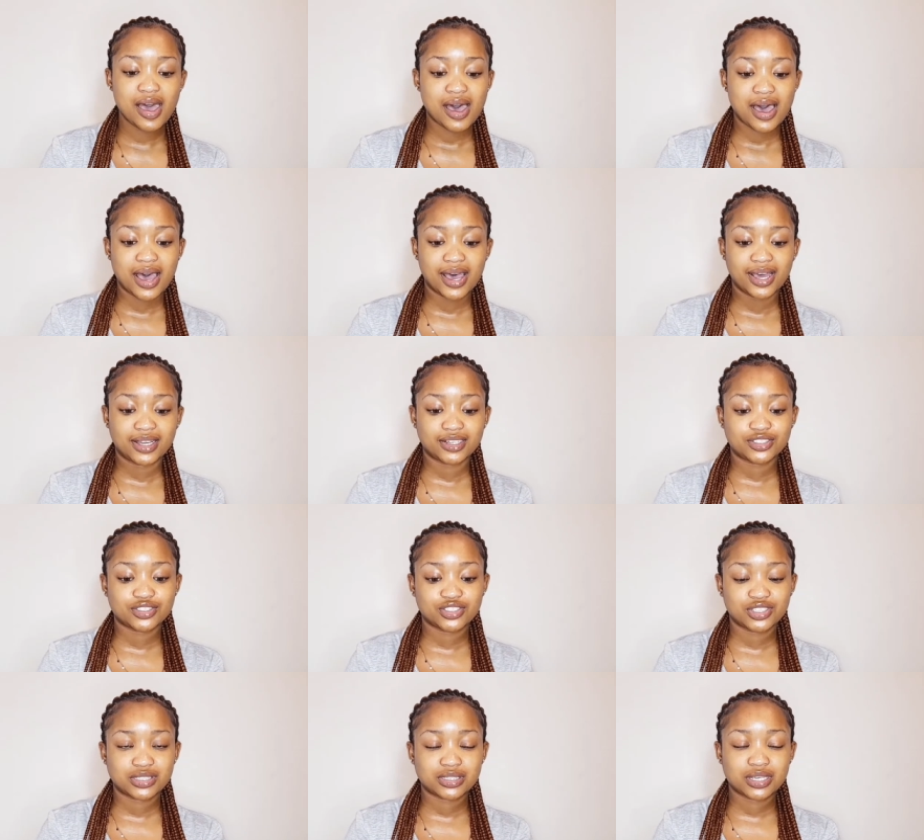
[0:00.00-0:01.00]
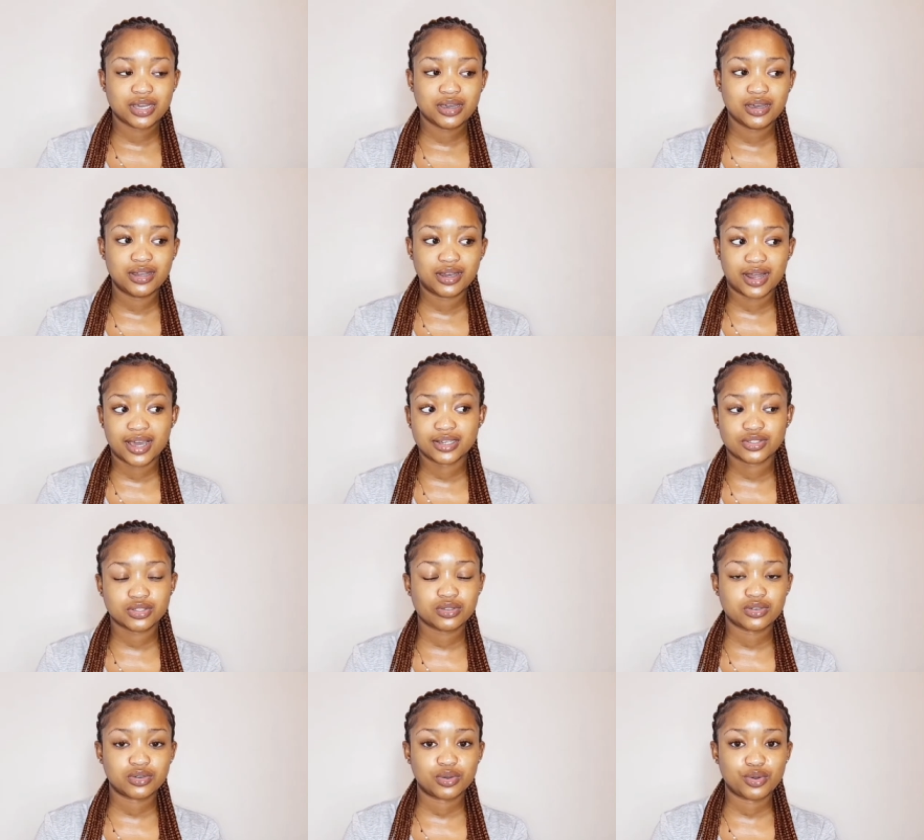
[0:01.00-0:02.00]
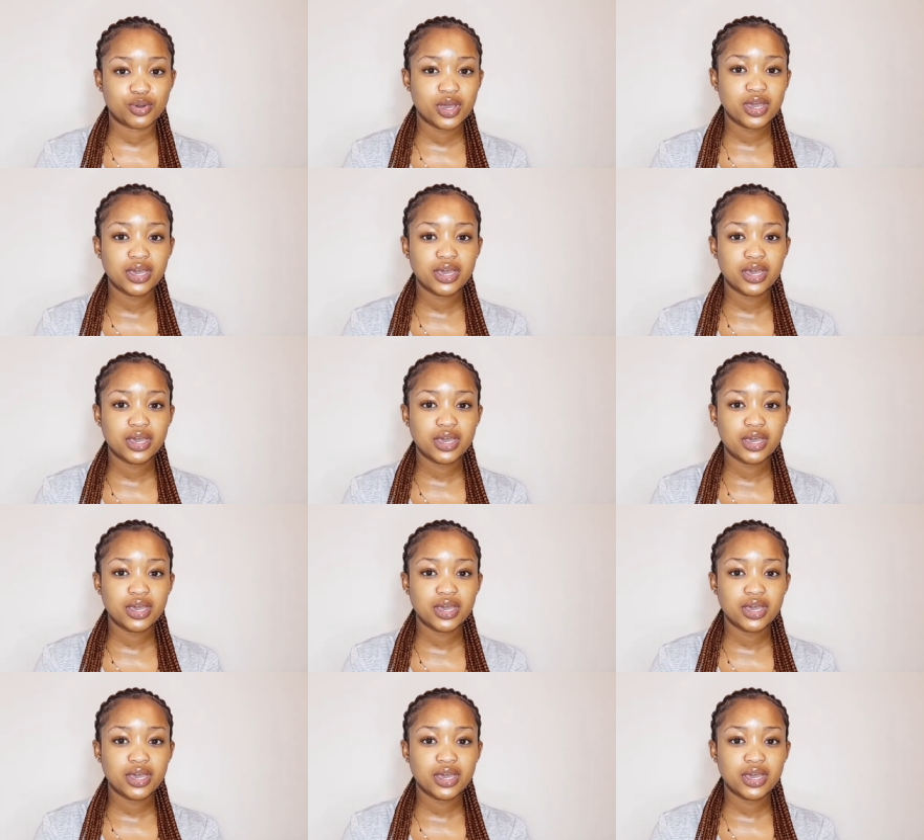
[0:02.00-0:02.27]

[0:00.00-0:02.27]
and it's just nice to